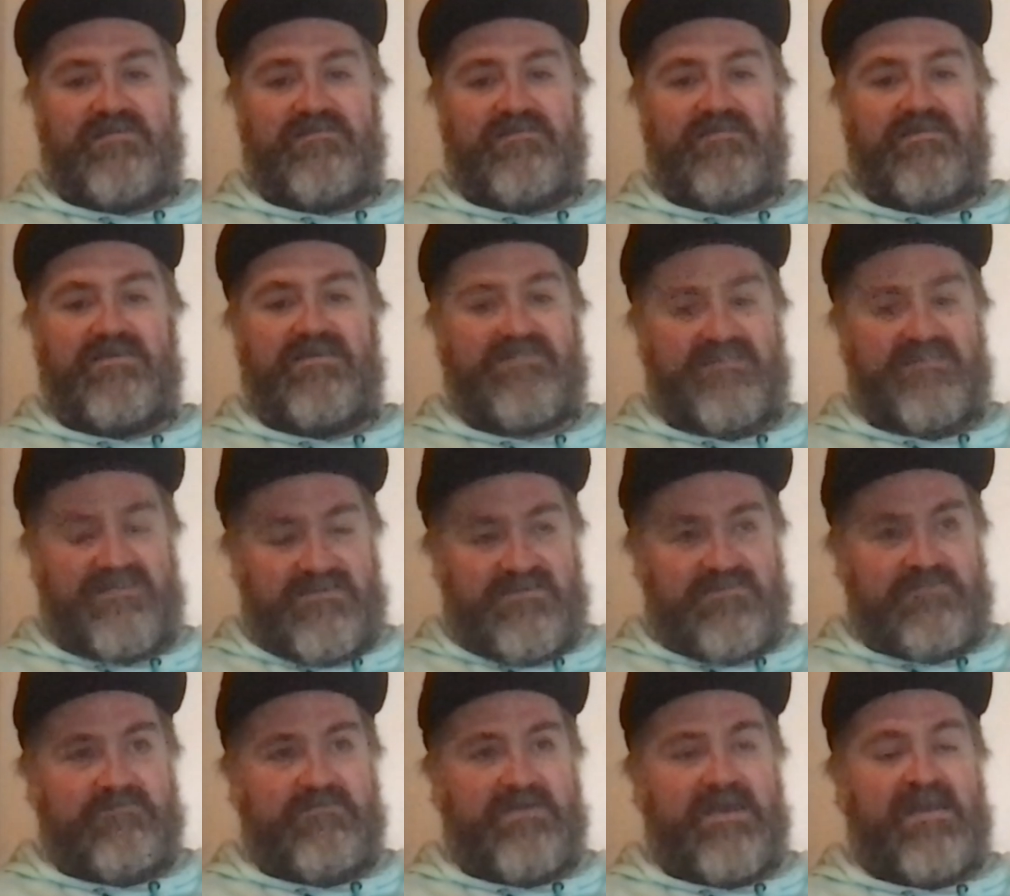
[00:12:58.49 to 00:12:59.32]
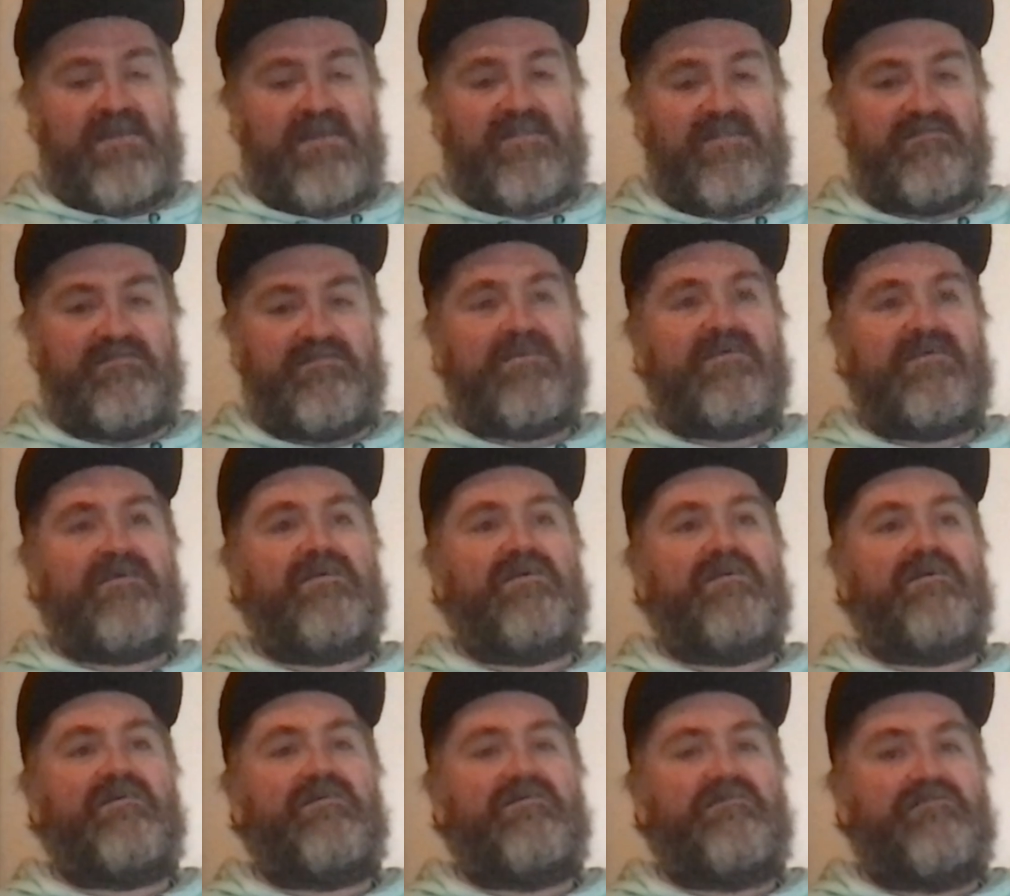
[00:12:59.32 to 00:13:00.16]
He's a young man,
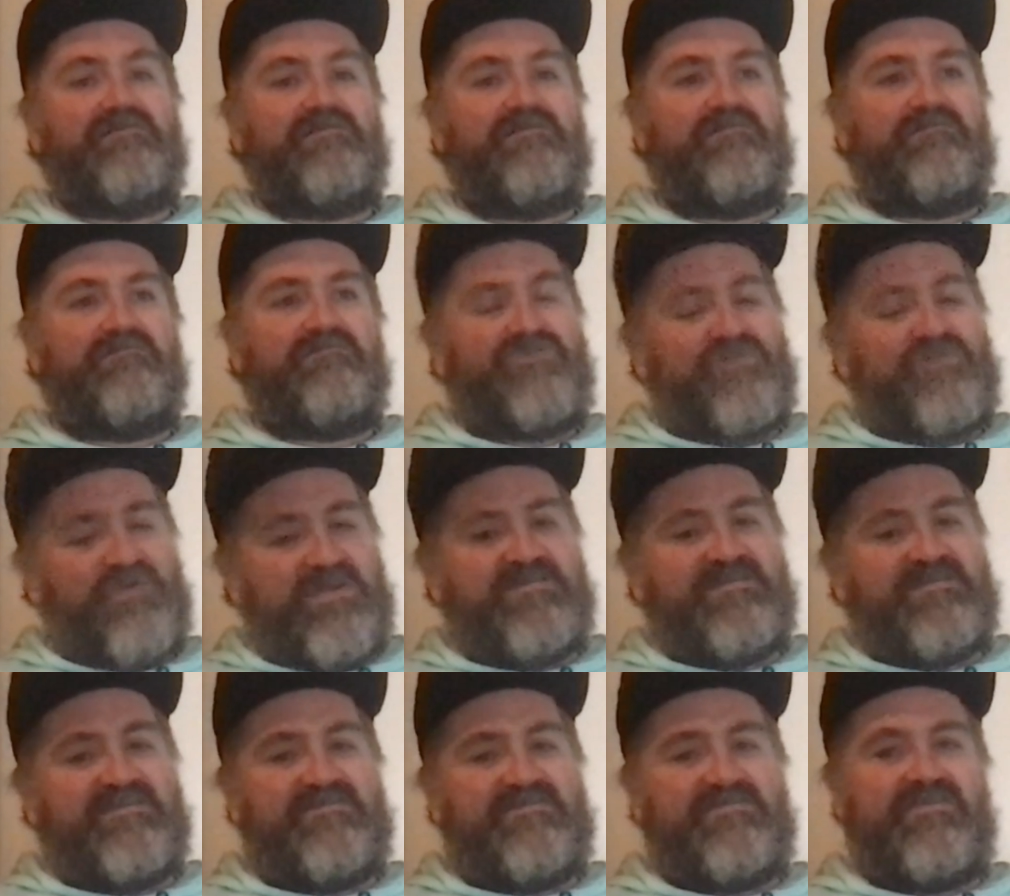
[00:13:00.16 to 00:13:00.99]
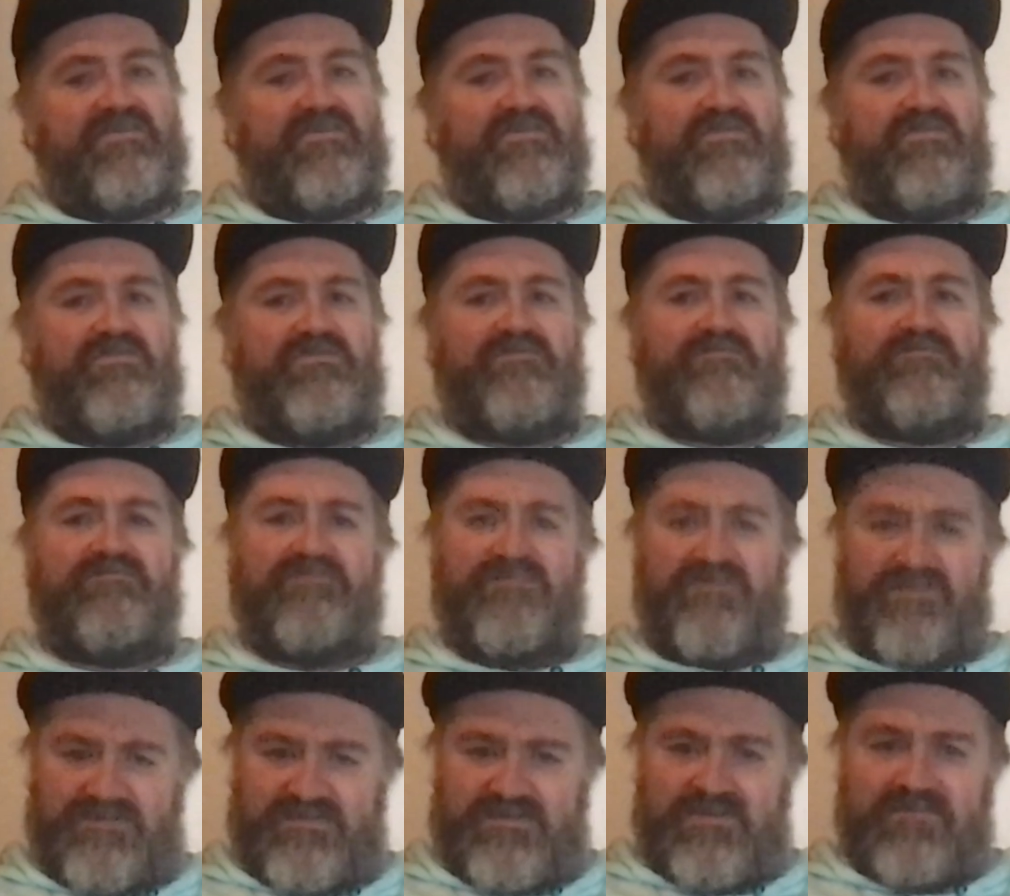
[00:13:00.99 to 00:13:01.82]
22.
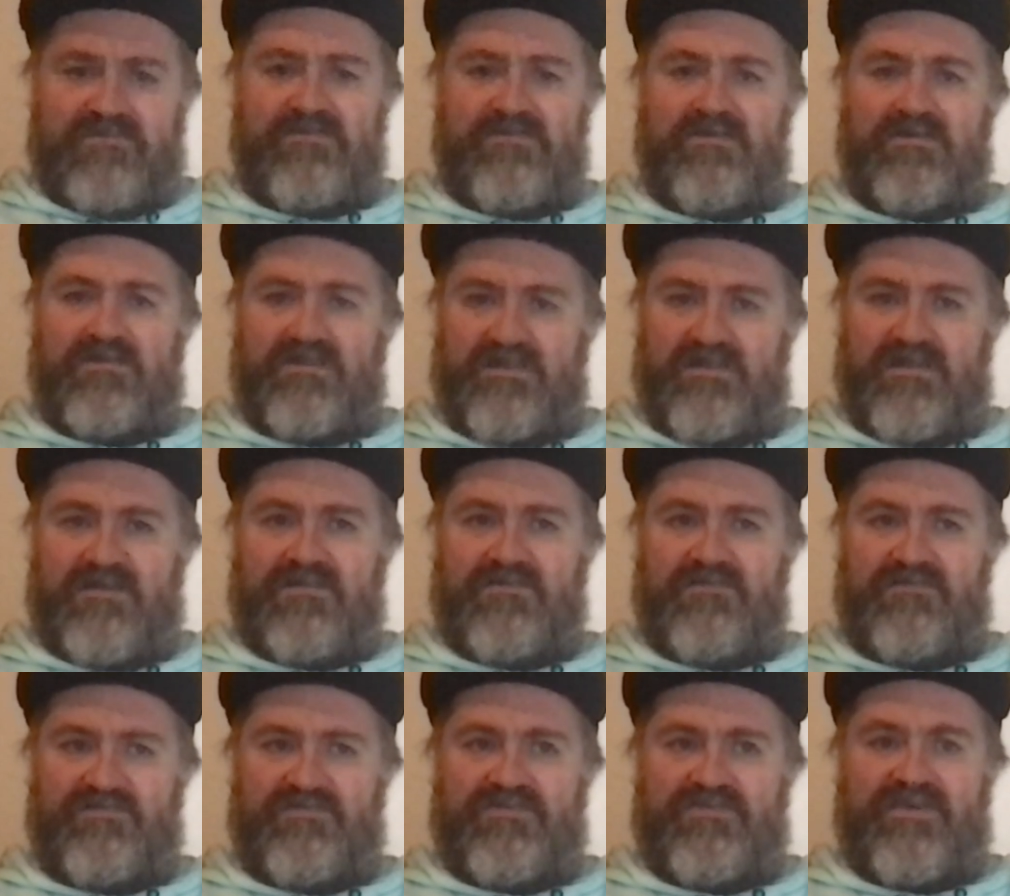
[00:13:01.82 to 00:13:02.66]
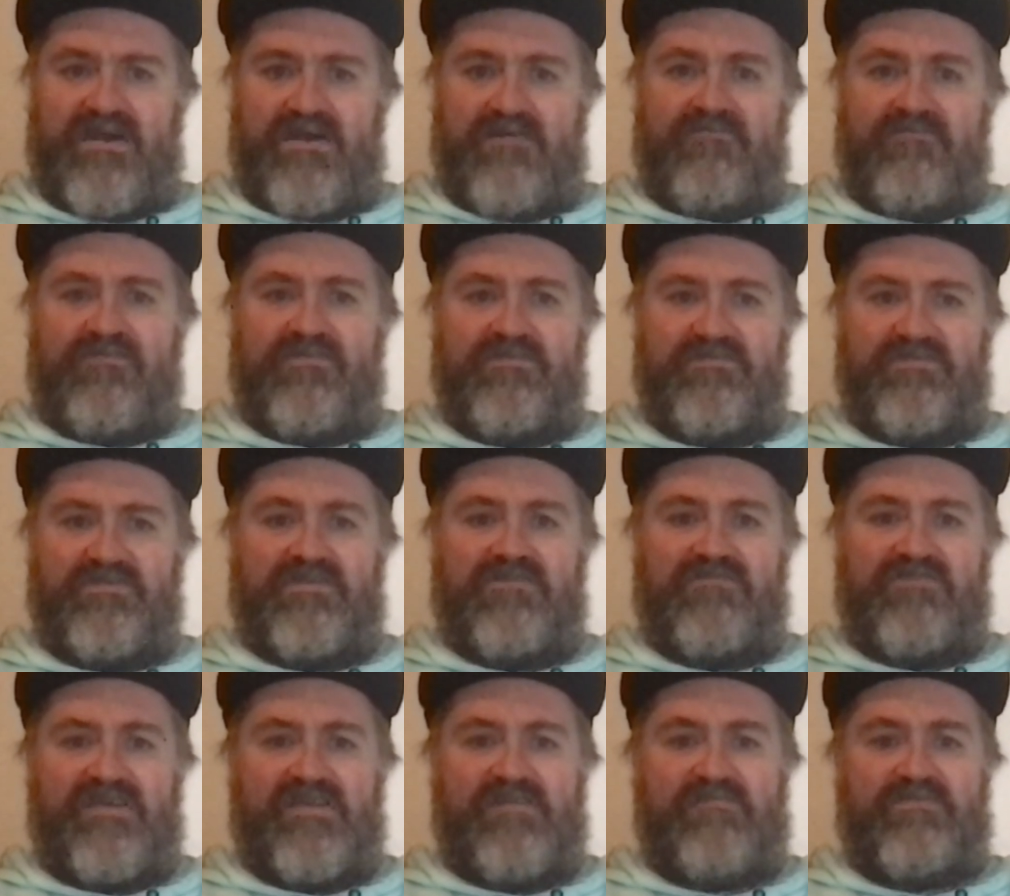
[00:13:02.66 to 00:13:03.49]
Still got a lot of time for him to
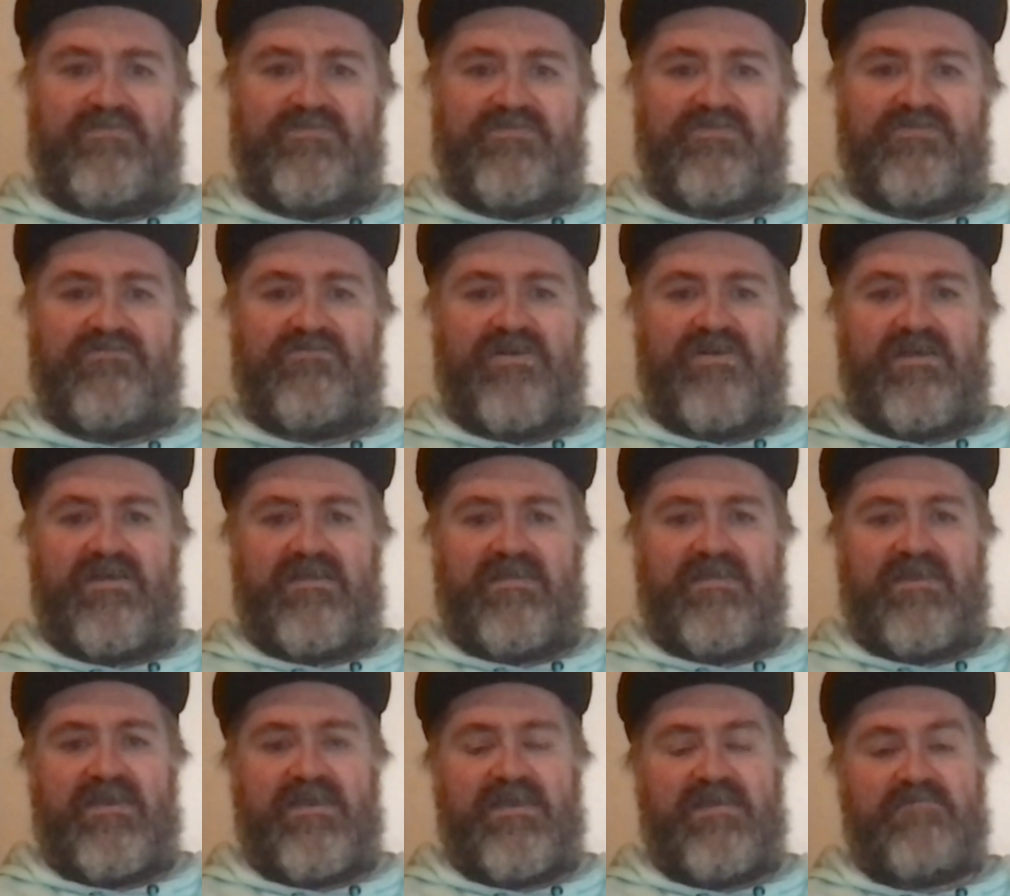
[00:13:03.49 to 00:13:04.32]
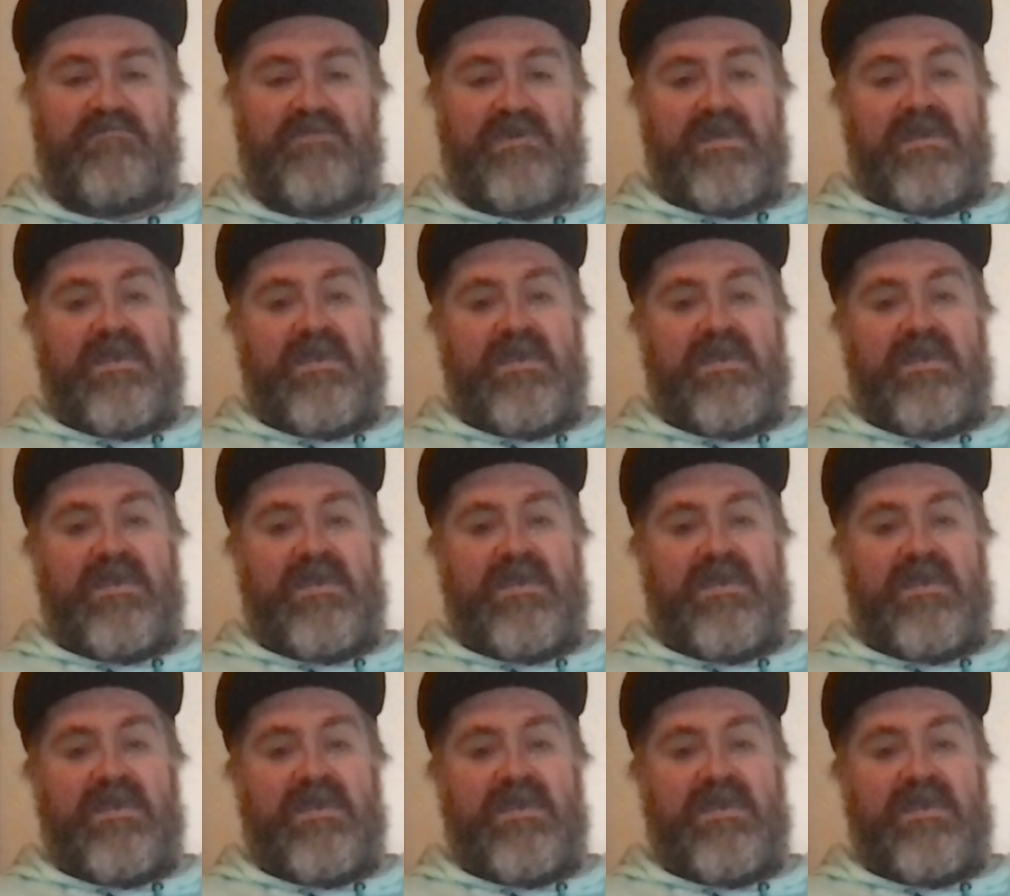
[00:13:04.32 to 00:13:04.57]
develop his all-round game.